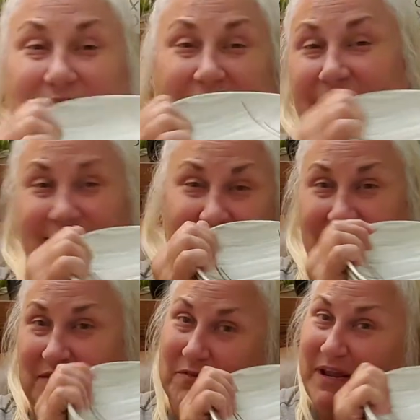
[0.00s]
have
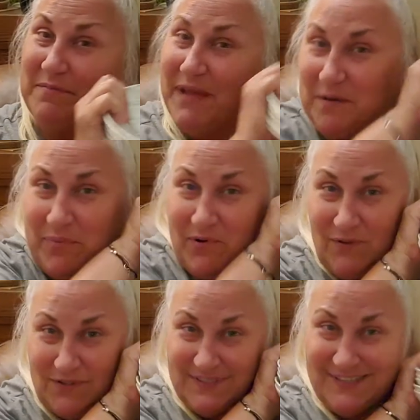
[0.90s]
the right amount of
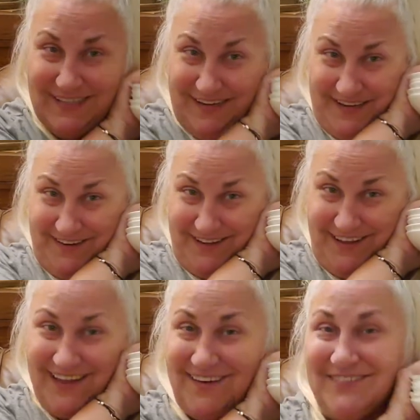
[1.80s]
bowls. And here you
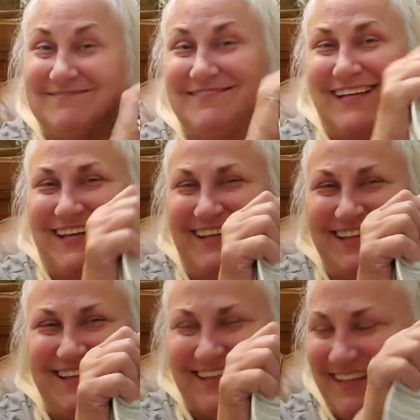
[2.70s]
go.
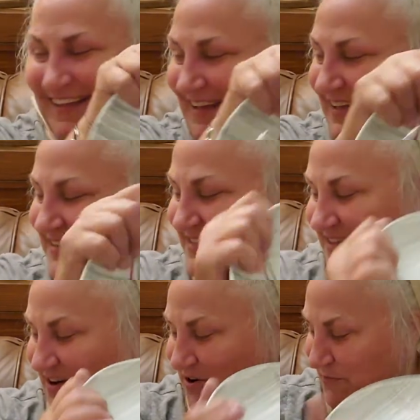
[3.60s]

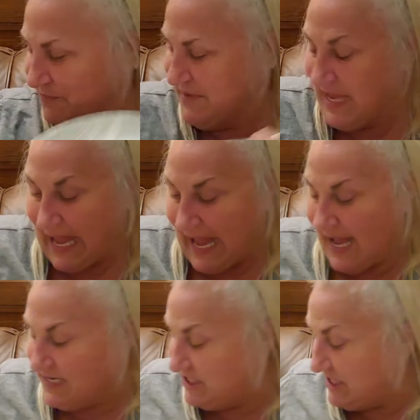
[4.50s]
So,
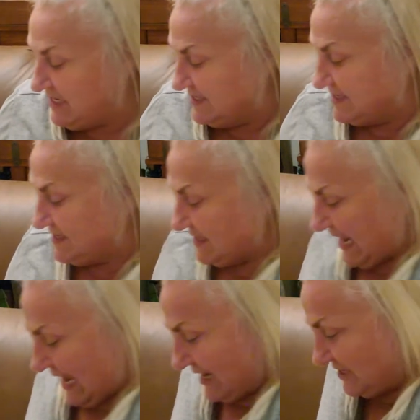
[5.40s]
I just
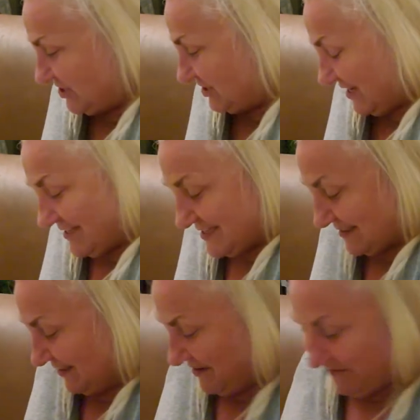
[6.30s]

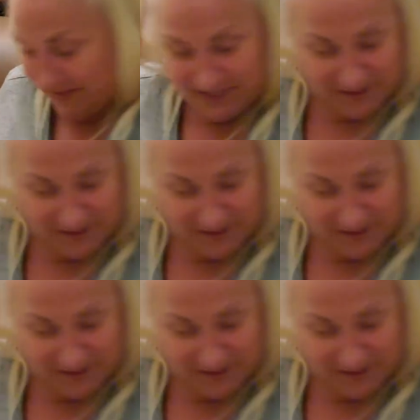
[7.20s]
love these